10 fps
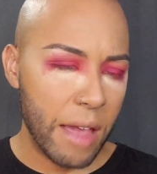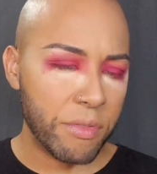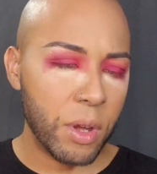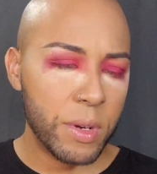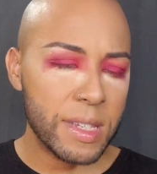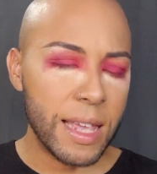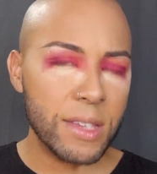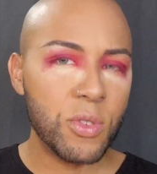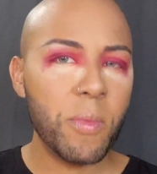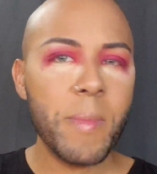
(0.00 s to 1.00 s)
I've noticed
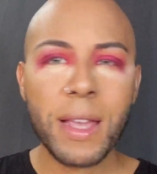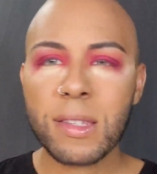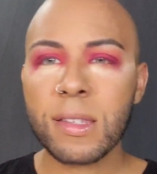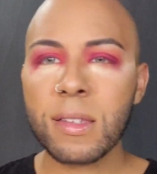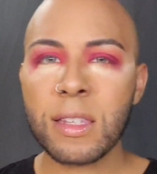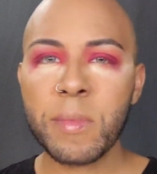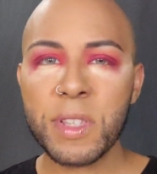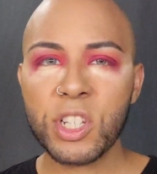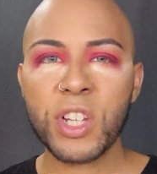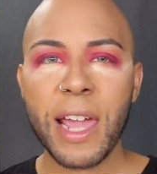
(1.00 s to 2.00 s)
as you mix some of
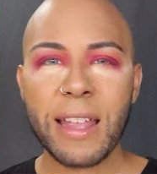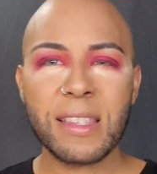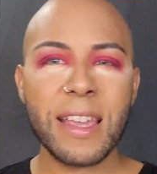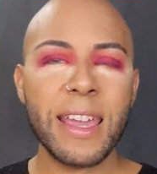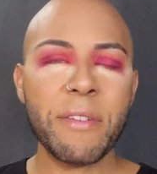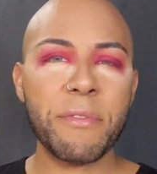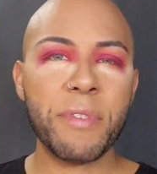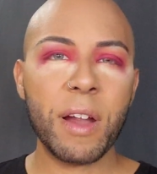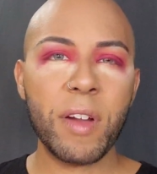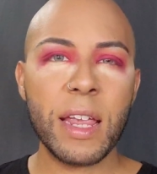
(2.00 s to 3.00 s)
the shades, they get
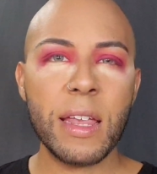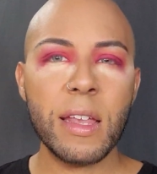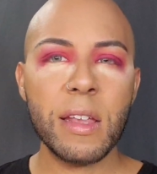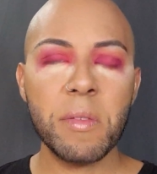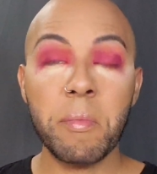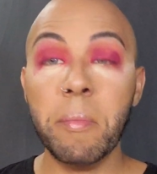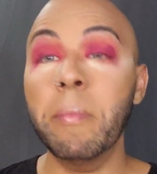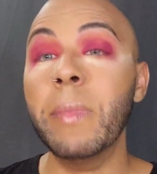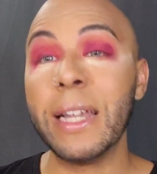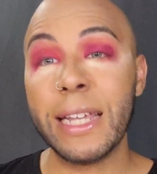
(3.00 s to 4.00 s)
very
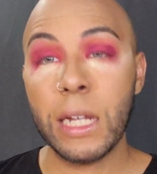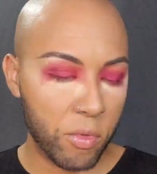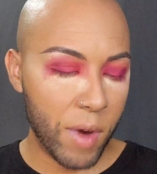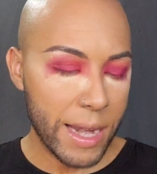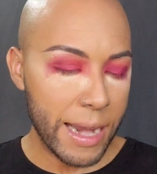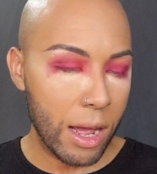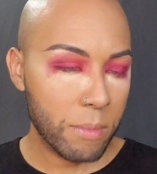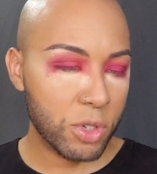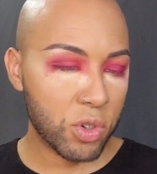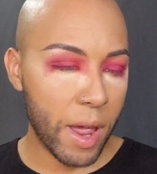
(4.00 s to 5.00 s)
muddy. Right now
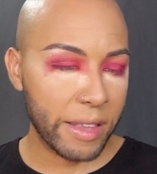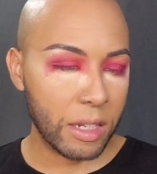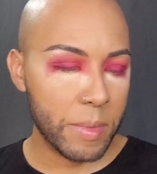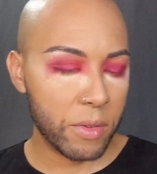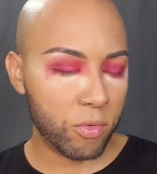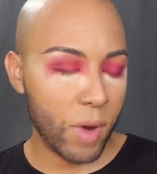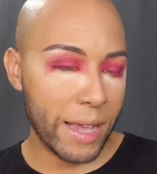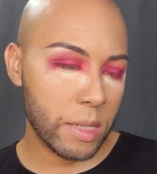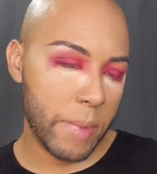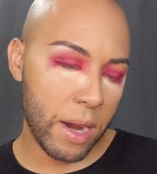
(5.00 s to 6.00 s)
I'm trying a little bit of
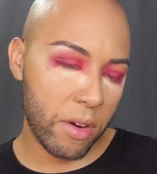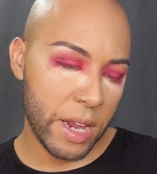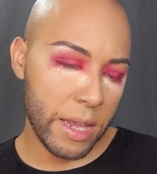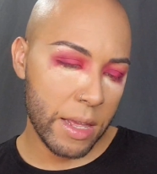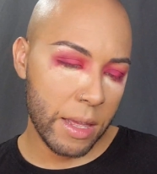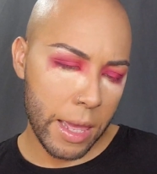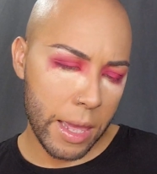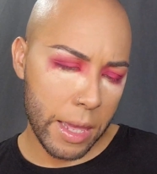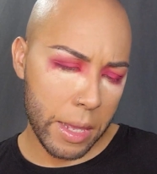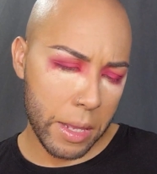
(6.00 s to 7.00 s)
raspberry
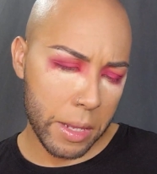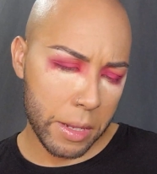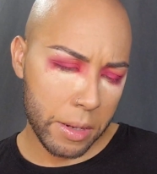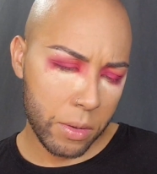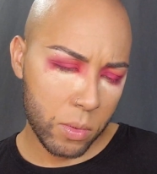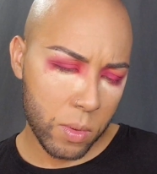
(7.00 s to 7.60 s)
and